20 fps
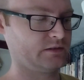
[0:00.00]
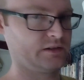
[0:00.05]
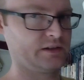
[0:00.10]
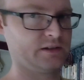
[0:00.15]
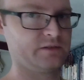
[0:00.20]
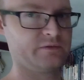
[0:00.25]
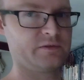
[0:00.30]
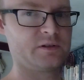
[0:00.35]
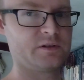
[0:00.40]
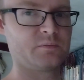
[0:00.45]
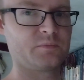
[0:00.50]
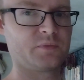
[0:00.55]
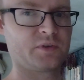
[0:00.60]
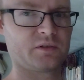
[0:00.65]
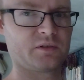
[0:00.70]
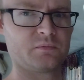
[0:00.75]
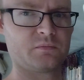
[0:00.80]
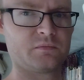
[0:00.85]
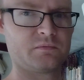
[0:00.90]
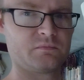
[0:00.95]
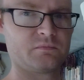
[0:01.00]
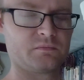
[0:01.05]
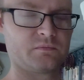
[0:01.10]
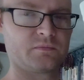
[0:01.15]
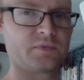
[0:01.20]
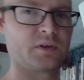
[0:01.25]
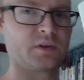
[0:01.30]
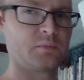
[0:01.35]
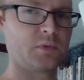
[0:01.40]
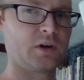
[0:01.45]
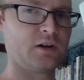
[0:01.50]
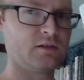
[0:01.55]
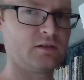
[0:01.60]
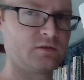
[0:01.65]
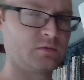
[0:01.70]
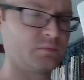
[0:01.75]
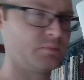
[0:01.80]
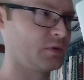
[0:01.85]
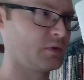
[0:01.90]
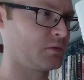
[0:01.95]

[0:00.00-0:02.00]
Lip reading: give him some hope